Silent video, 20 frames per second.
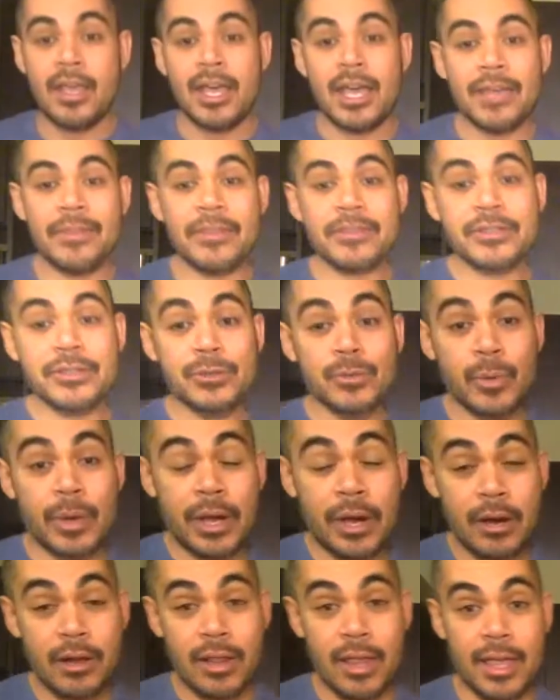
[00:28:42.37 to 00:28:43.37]
And this is
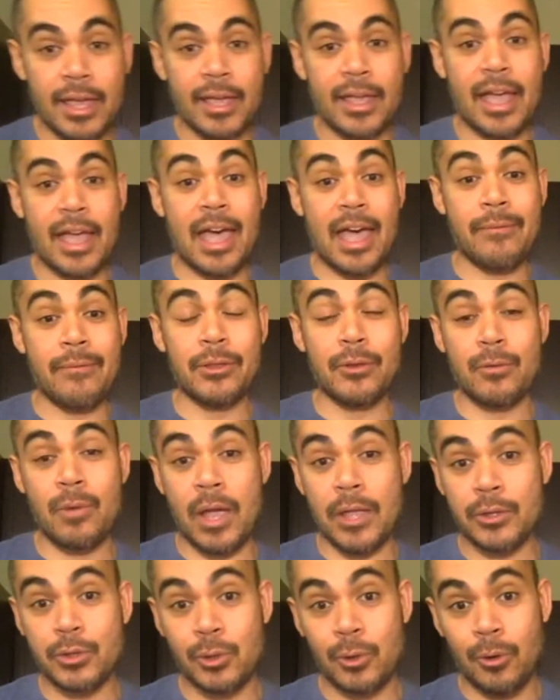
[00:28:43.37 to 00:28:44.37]
where like having the
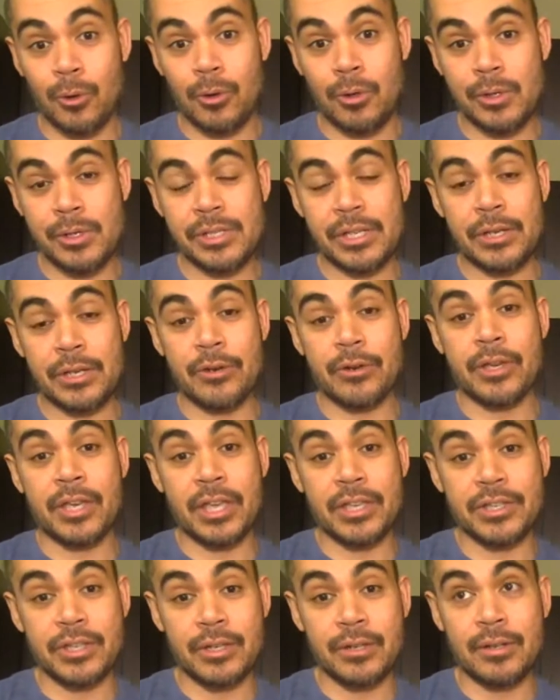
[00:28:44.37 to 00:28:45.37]
right tools in your
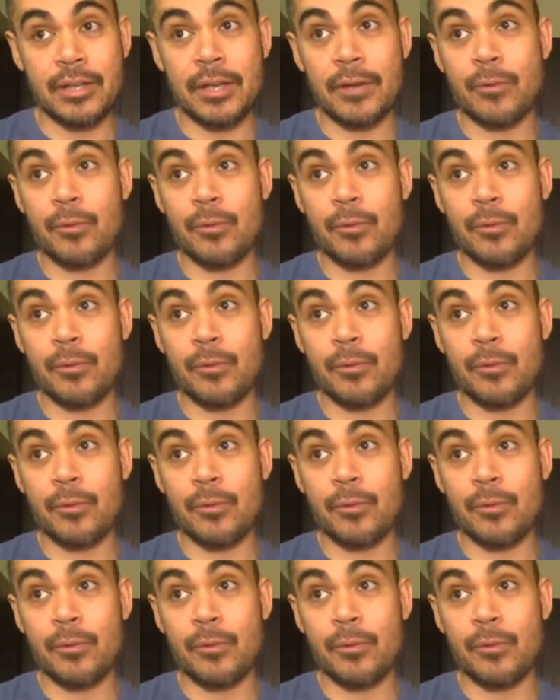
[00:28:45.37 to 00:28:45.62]
kitchen like